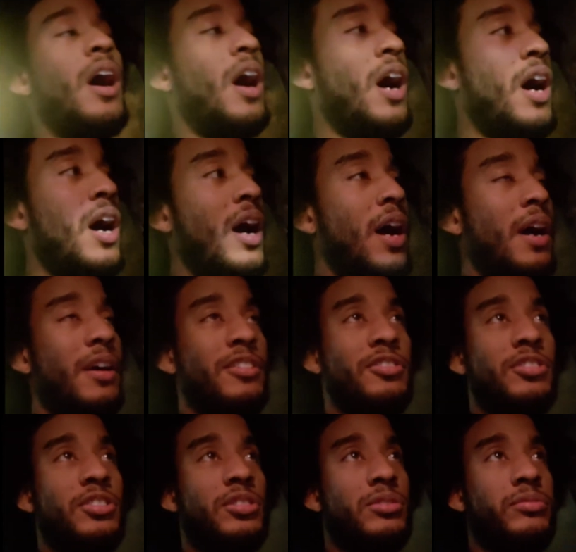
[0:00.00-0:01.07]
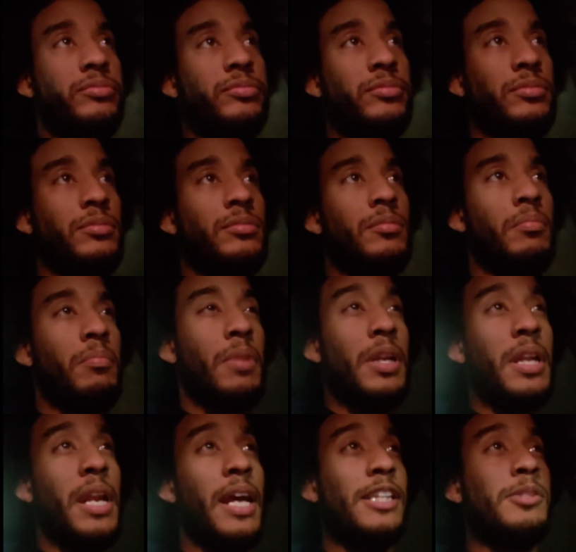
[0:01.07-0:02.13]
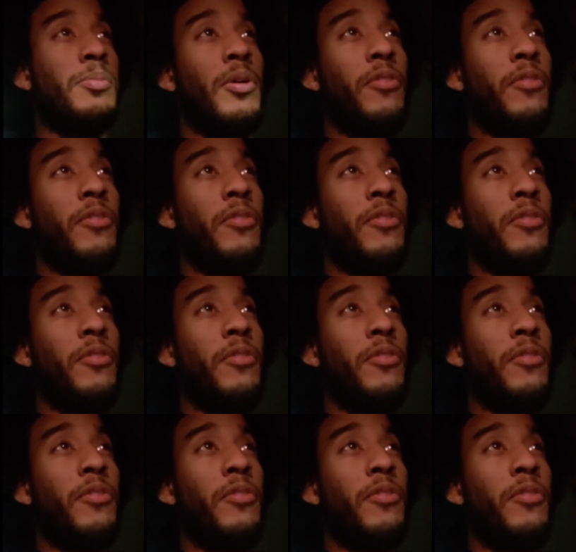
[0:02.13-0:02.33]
But the next